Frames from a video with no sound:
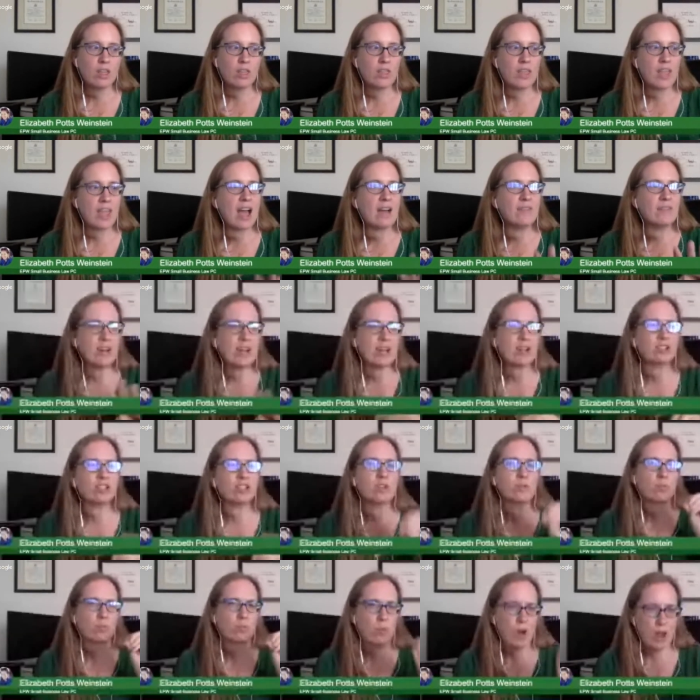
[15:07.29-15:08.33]
they haven't
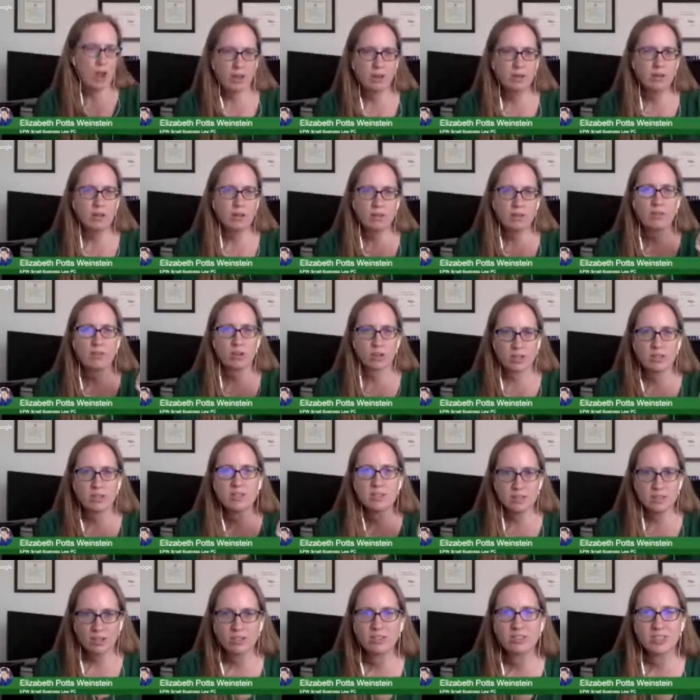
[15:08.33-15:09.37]
actually read their
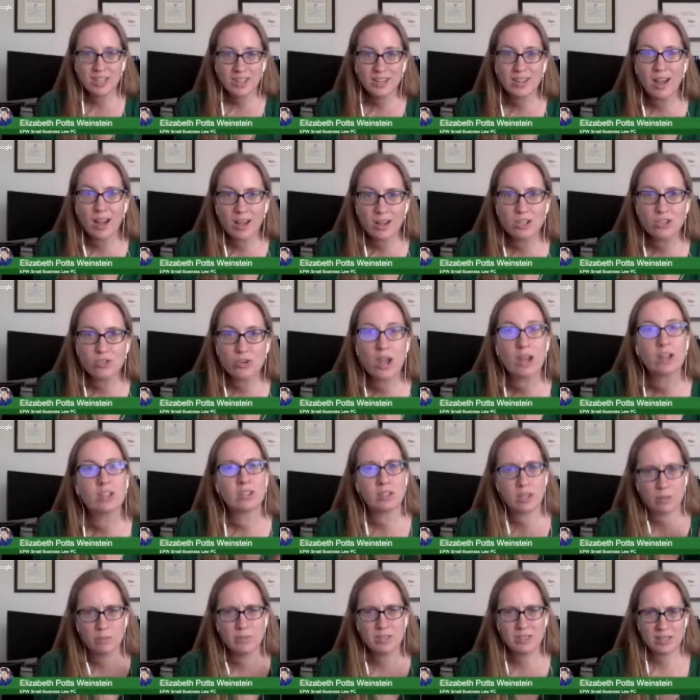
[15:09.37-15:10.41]
consulting contract
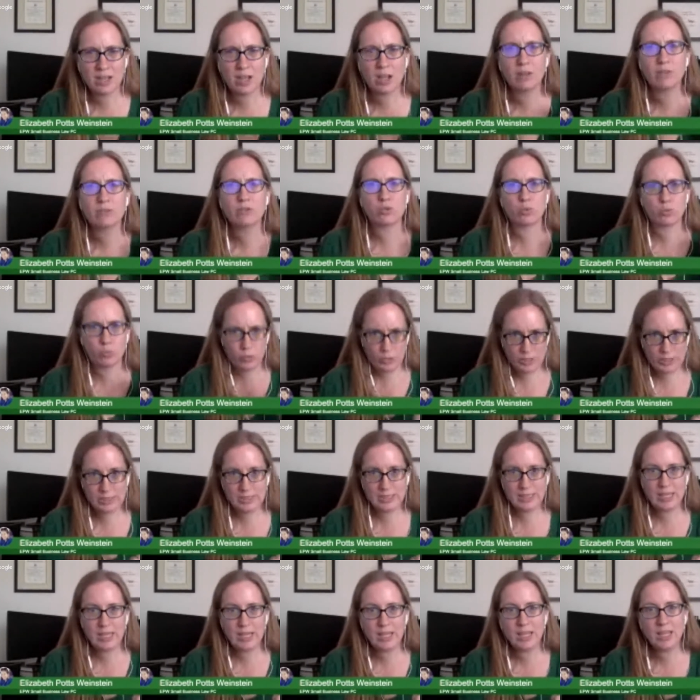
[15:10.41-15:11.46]
themselves,
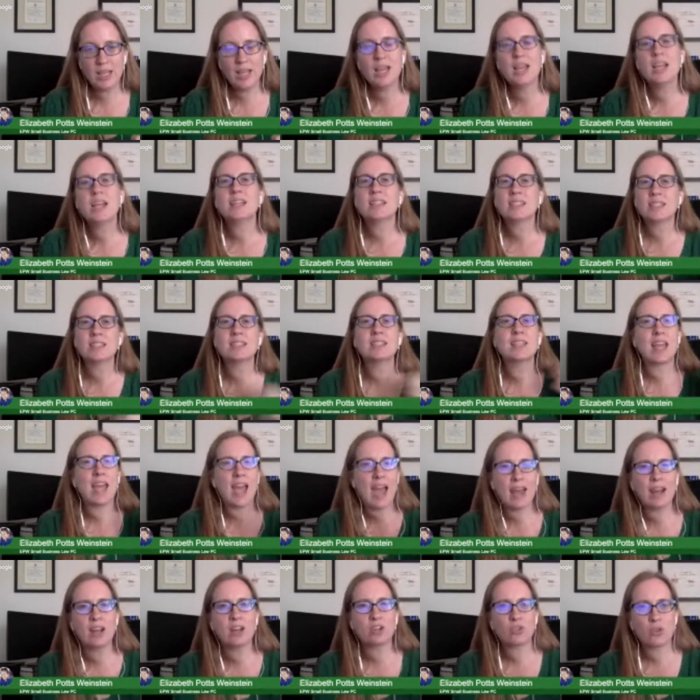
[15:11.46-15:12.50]
really, since they
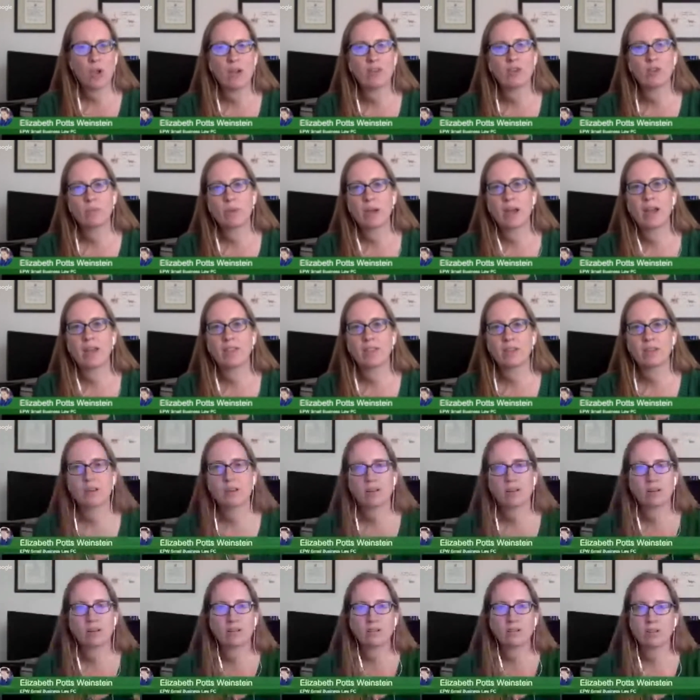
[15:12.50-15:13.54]
had it drafted by
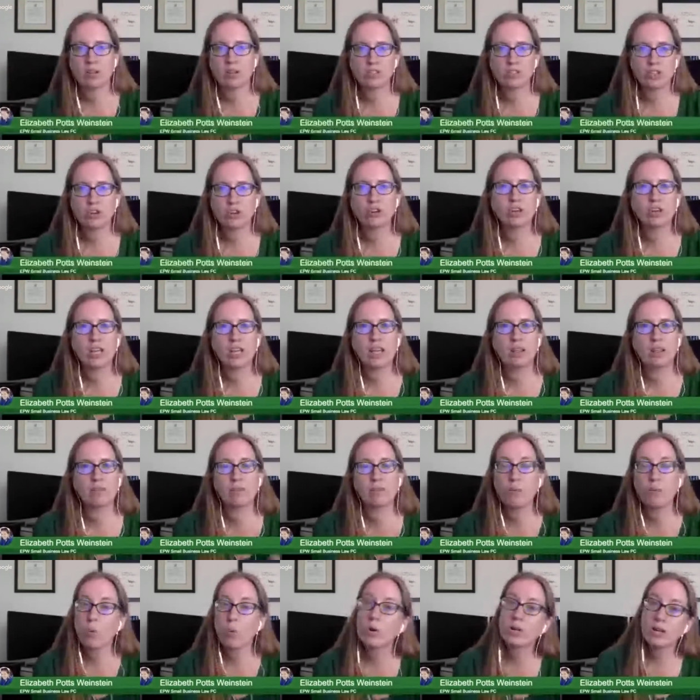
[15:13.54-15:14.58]
their attorney
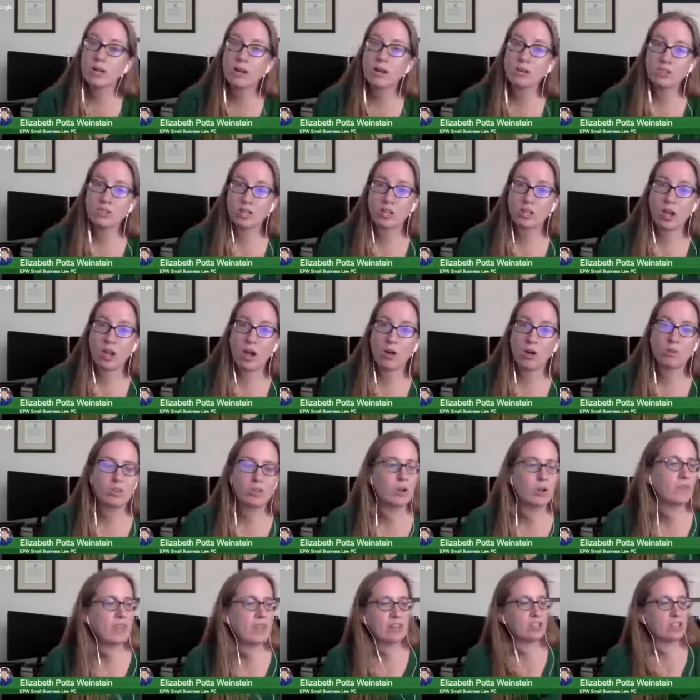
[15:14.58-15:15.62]
4 years ago.
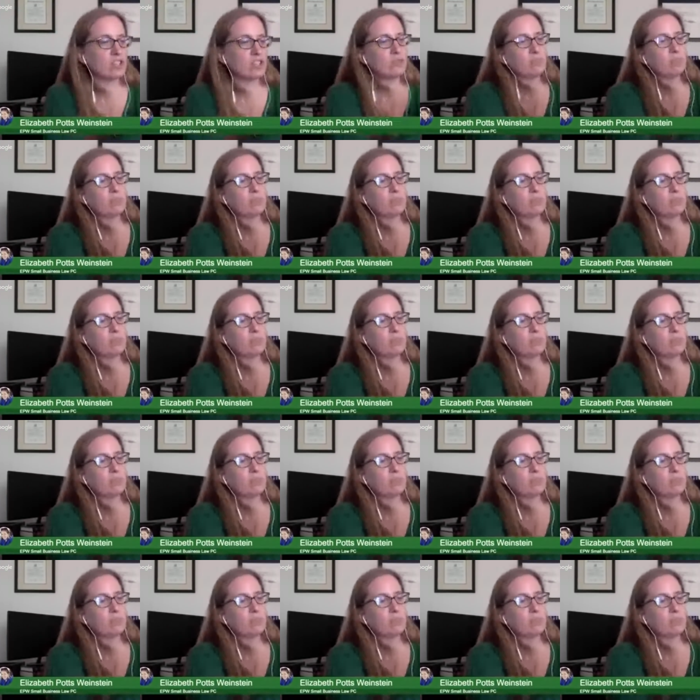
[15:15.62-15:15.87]
They just